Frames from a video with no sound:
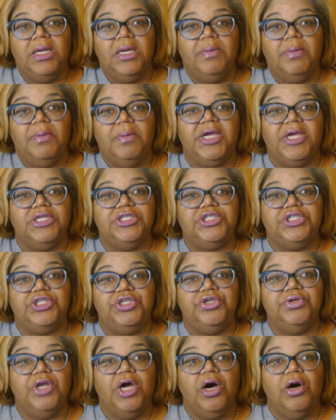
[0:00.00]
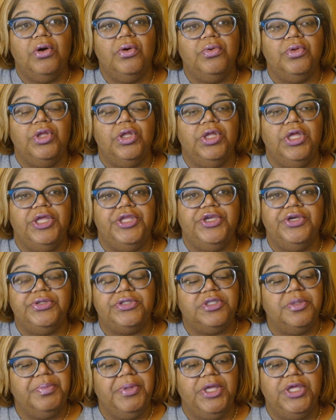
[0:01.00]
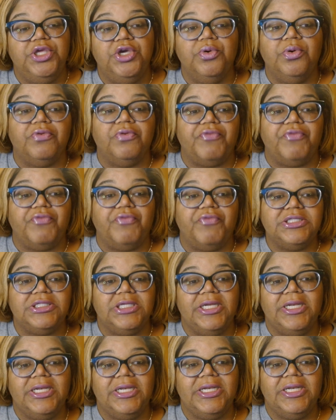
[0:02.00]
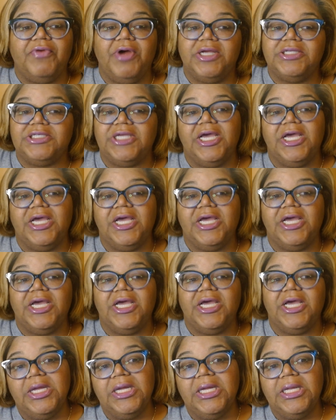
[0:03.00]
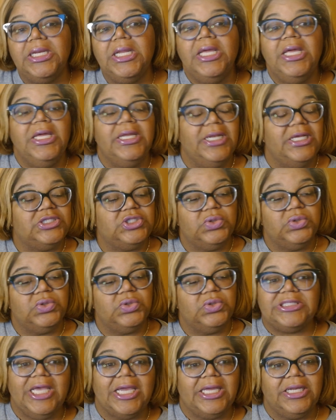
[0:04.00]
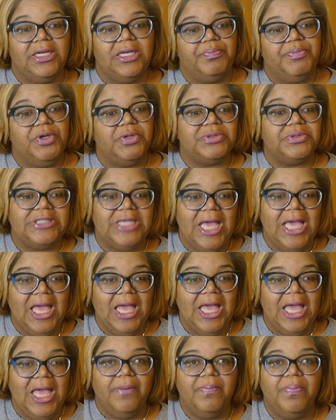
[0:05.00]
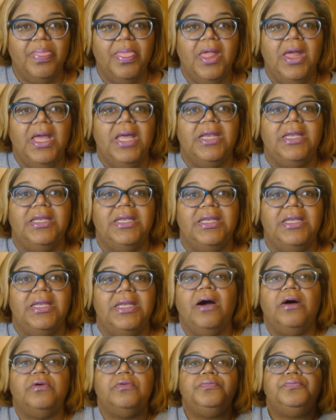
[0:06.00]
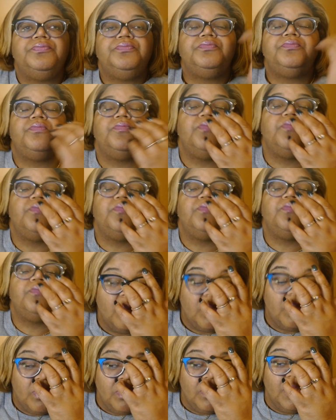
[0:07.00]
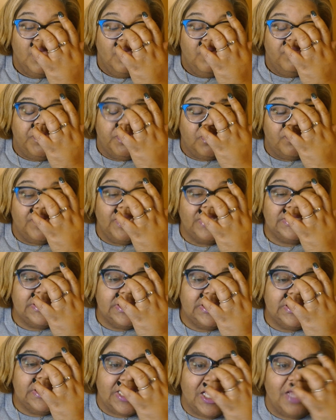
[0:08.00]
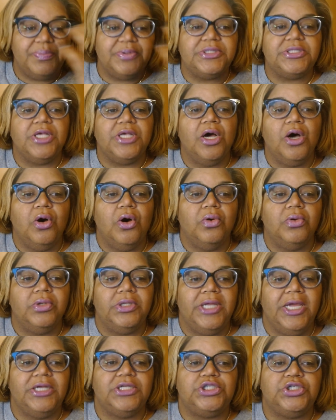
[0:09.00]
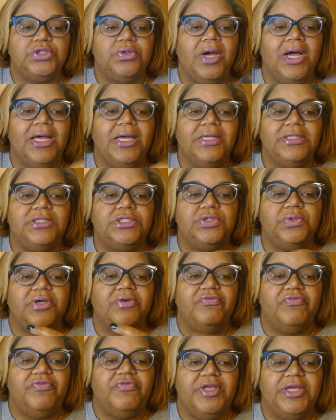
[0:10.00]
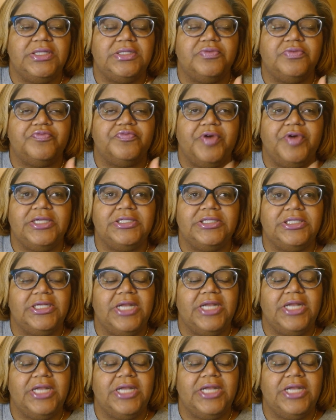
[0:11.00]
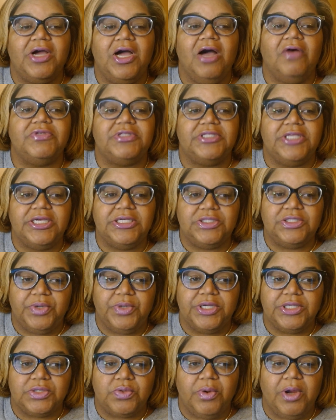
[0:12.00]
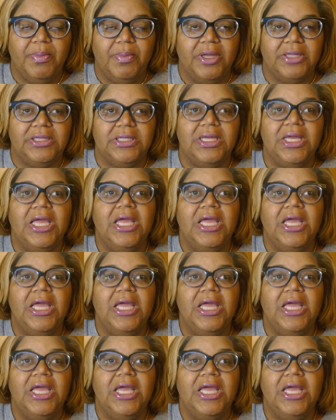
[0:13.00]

Because, you know, it used to be you and Raja, and now Raja has a friend that's sort of taking up your time. Now, for the rest of this episode, they're trying to convince Raja to have a conversation with his grandmother.